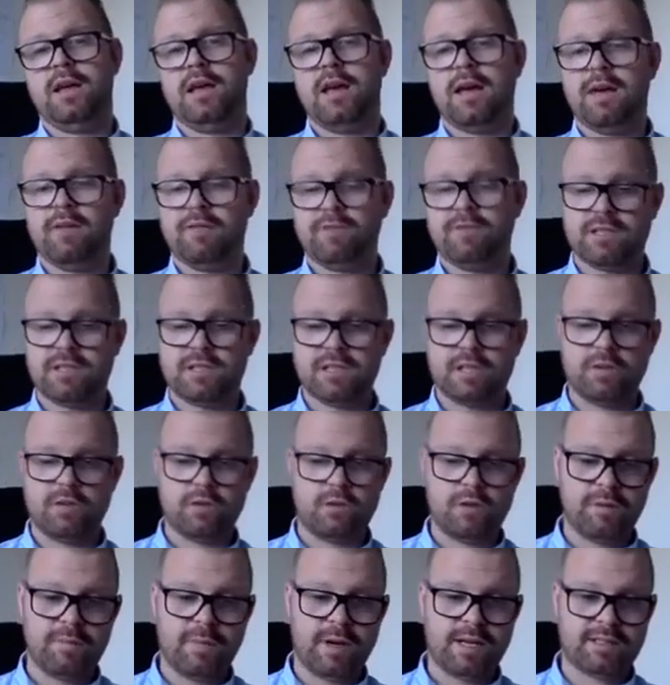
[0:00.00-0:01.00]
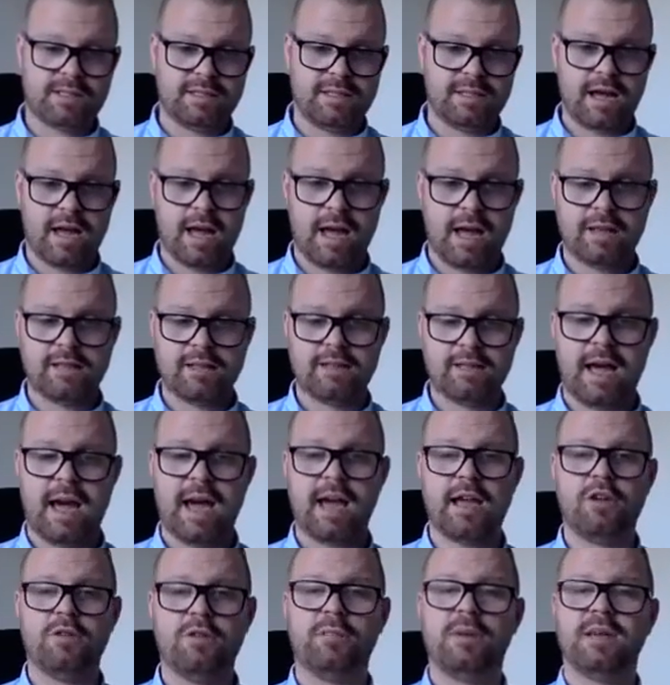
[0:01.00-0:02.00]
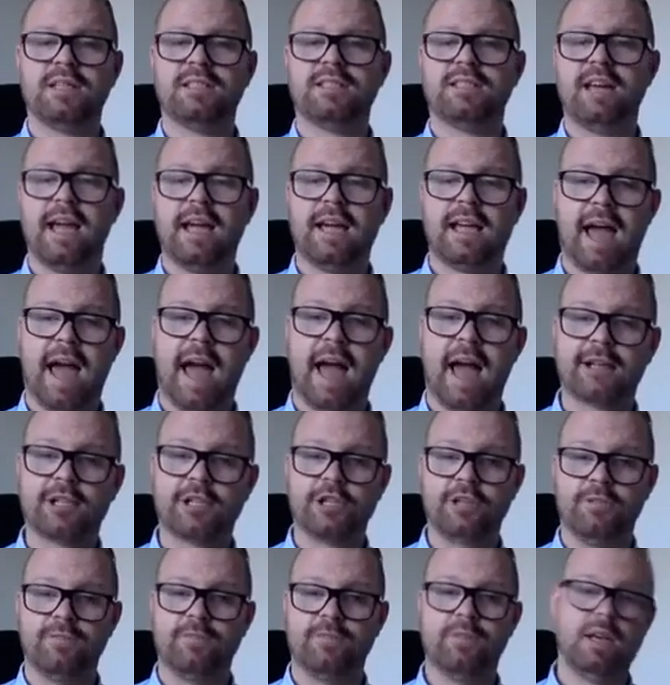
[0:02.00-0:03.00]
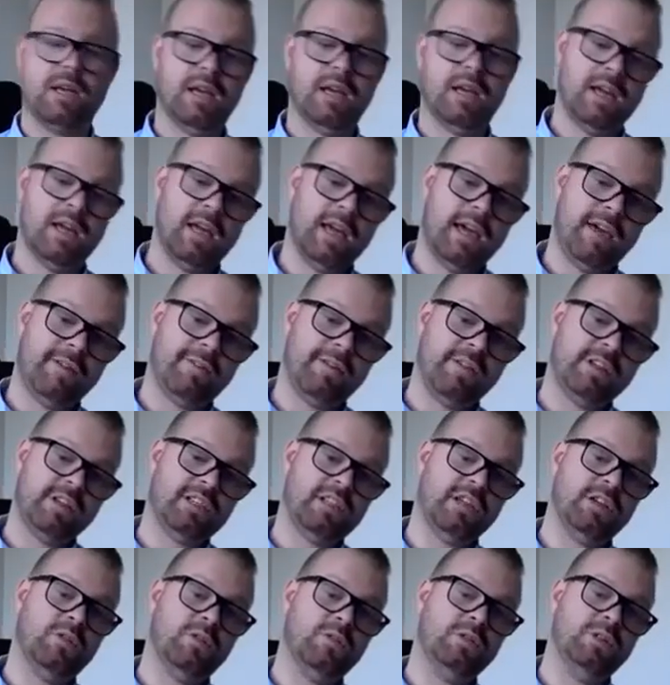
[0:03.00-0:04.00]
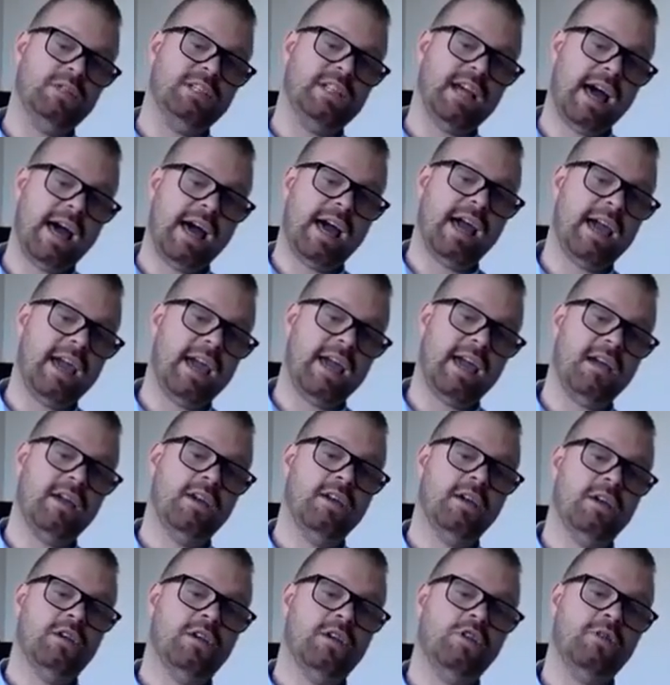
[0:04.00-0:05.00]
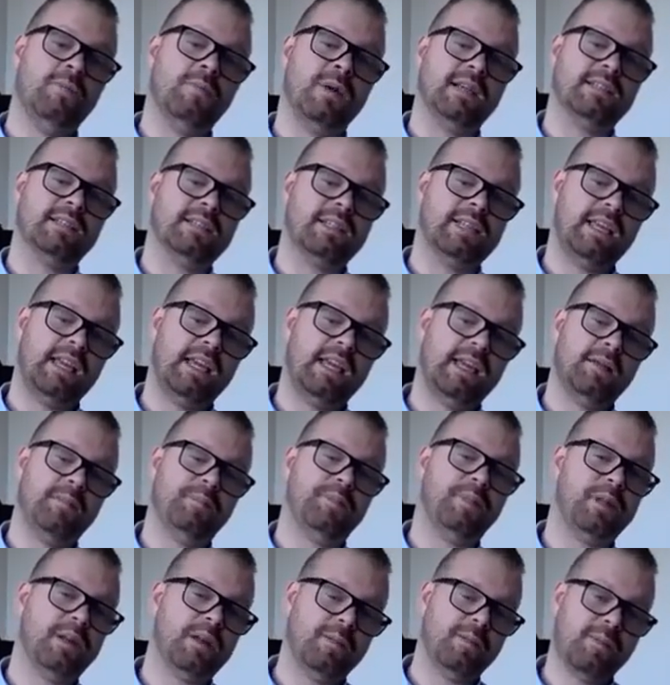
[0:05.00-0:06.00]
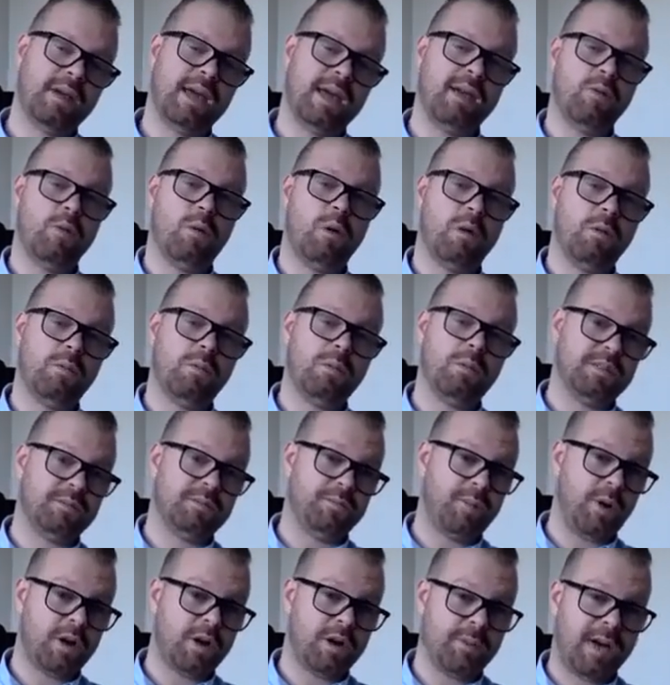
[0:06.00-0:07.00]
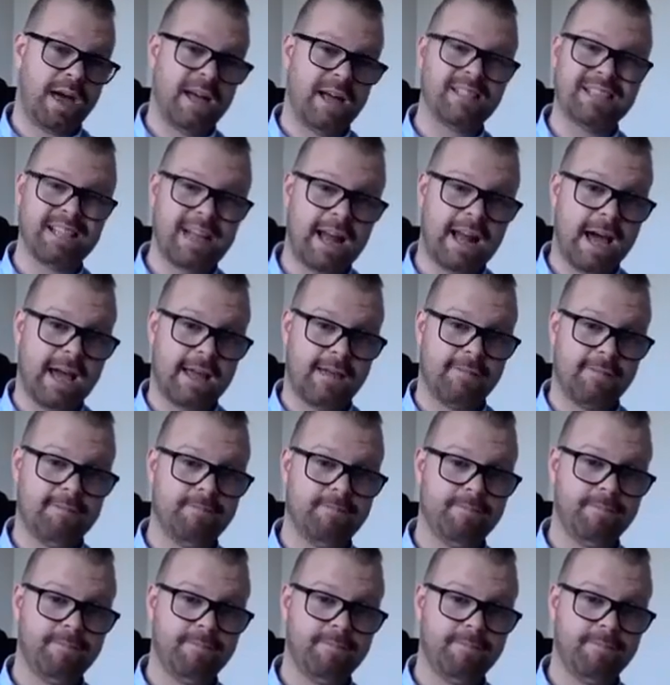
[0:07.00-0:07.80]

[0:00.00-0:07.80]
Every single day you must take action. Every single day, you must implement what we spoke about today,